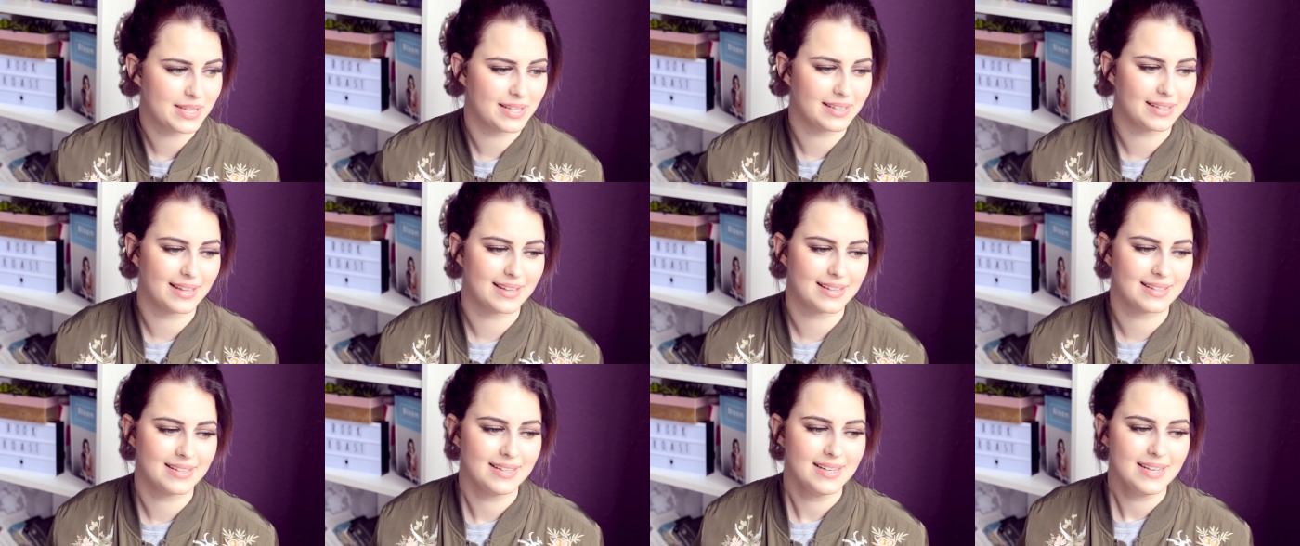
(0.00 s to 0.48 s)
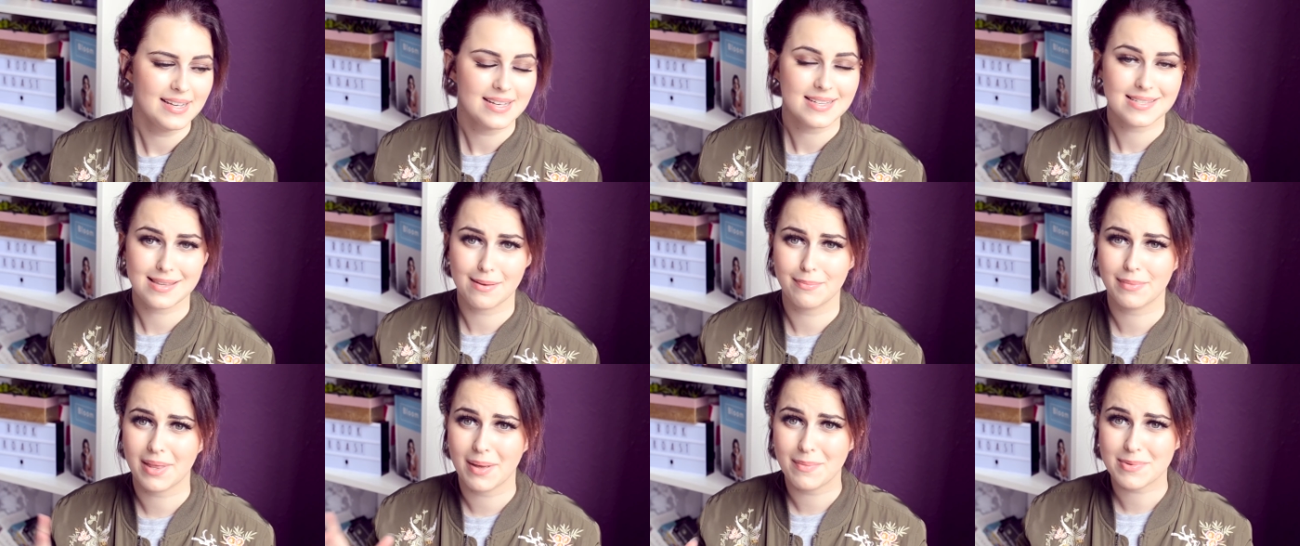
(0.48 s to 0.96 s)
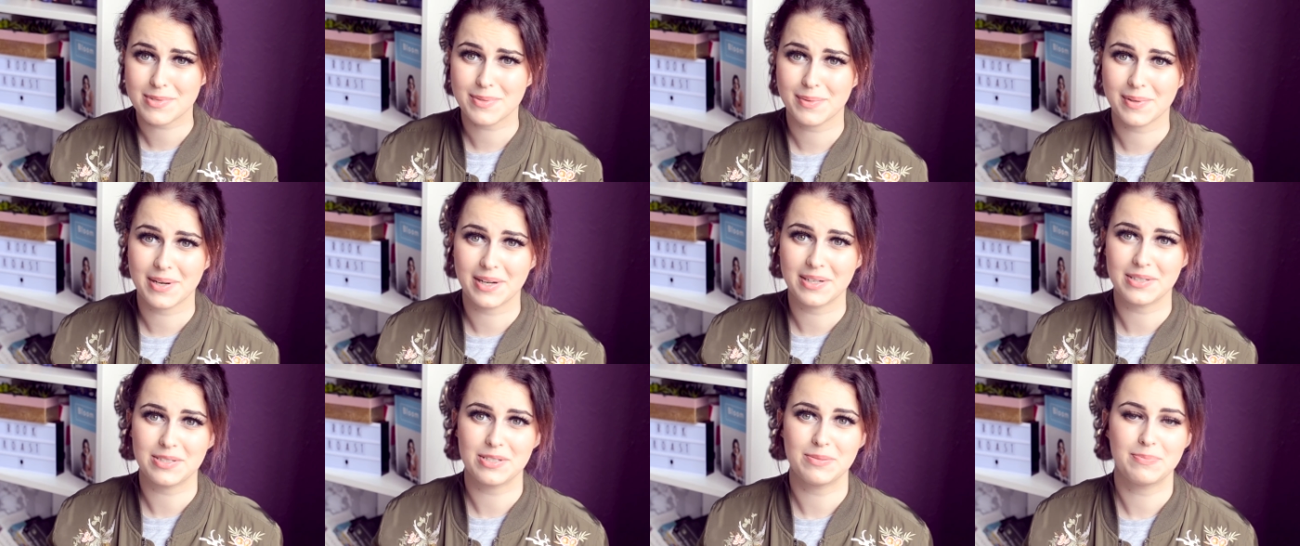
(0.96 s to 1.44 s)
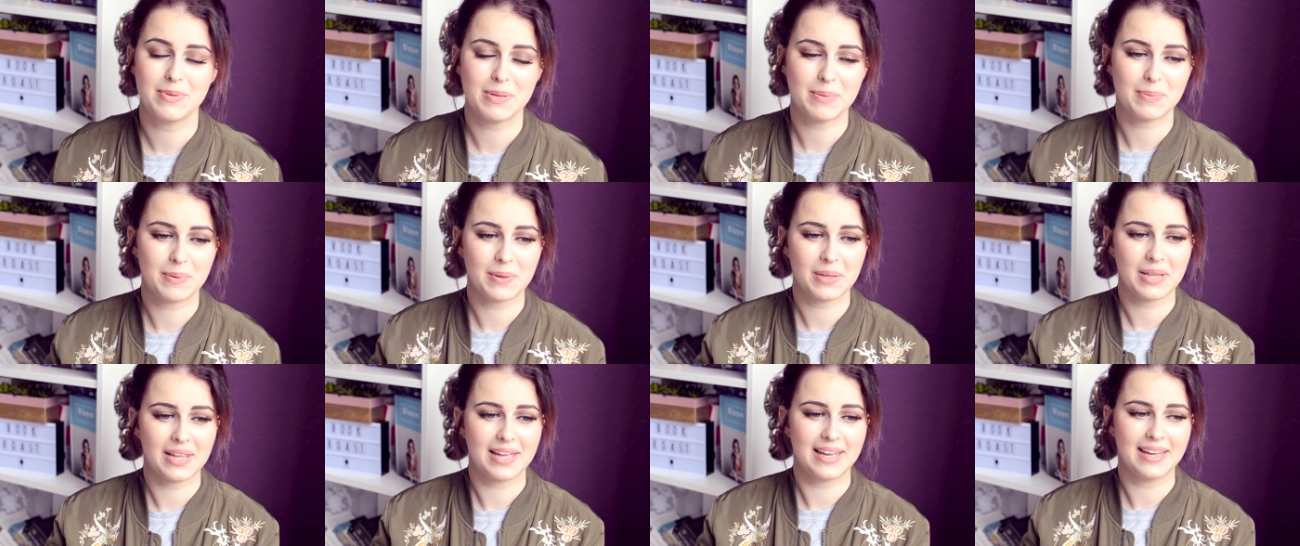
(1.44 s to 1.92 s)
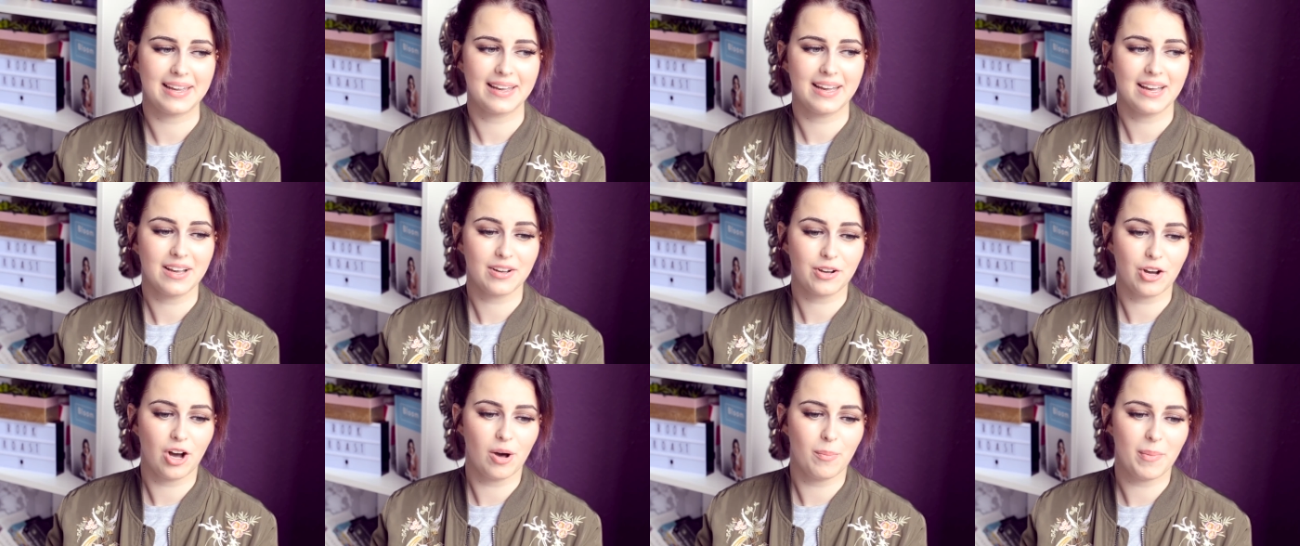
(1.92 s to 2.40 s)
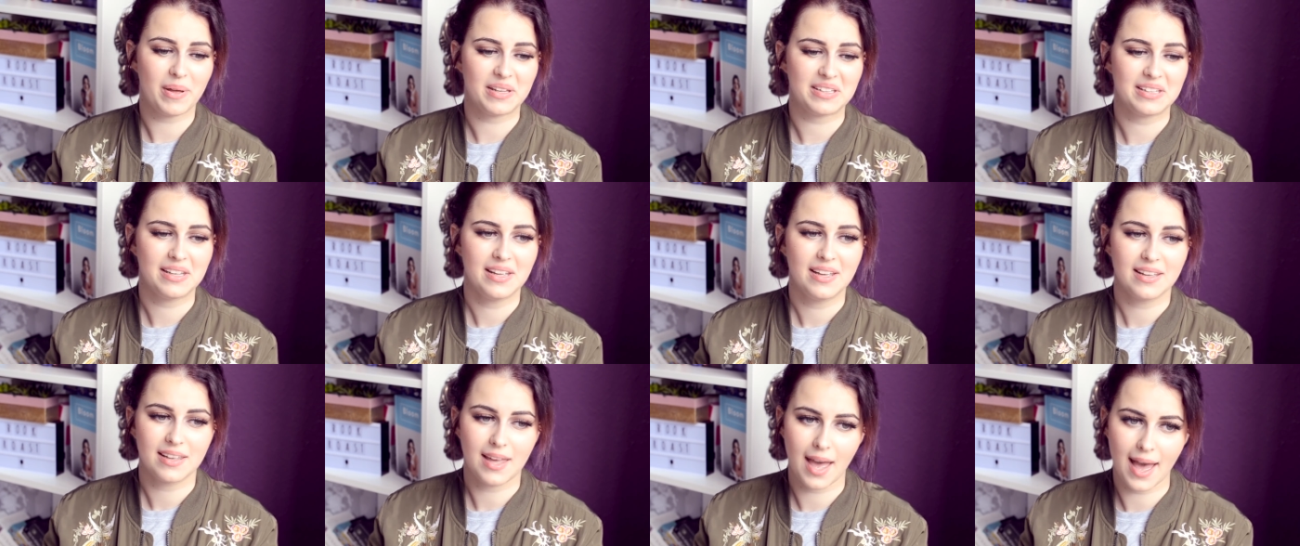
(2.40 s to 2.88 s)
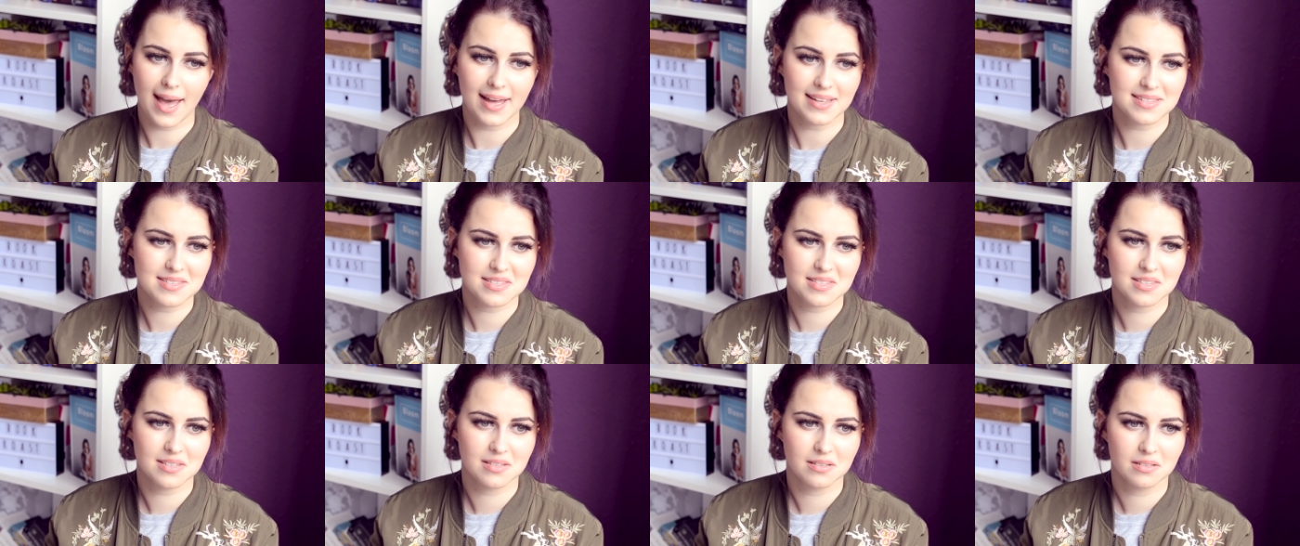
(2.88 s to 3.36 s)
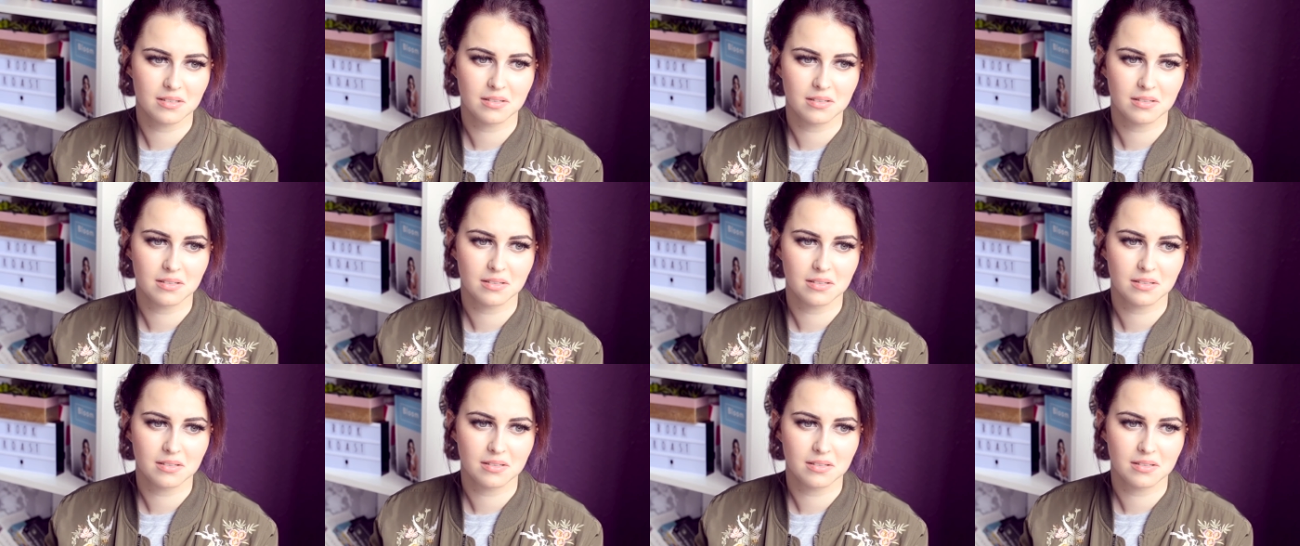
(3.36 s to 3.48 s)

and then sometimes when I do, people like comment, cats?